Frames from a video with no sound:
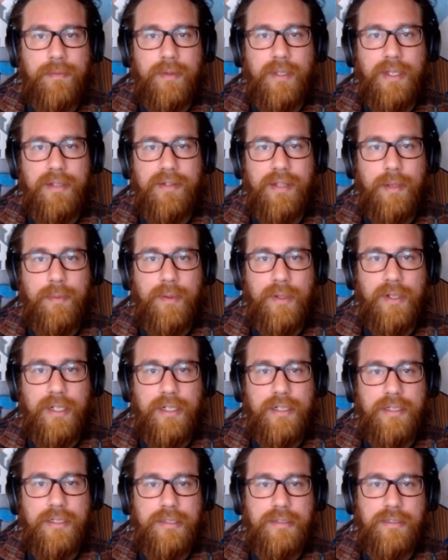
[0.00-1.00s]
These
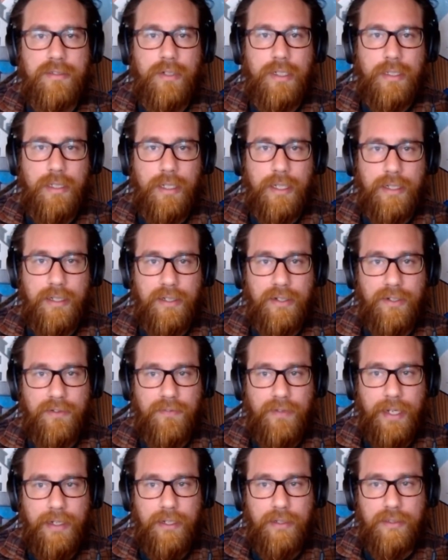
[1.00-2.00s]
applications are unlikely to
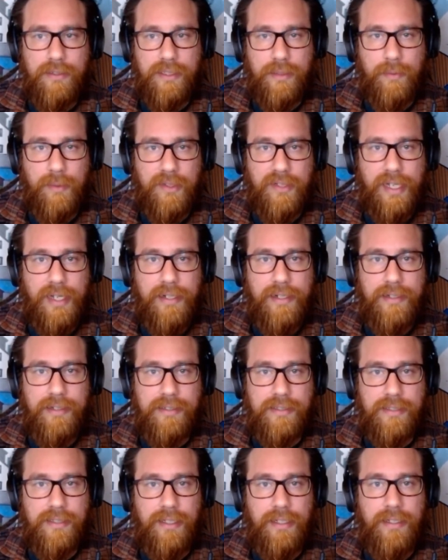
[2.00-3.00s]
fail
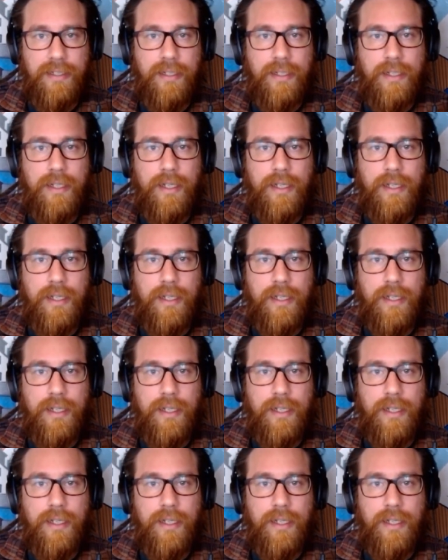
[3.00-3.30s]
simultaneously.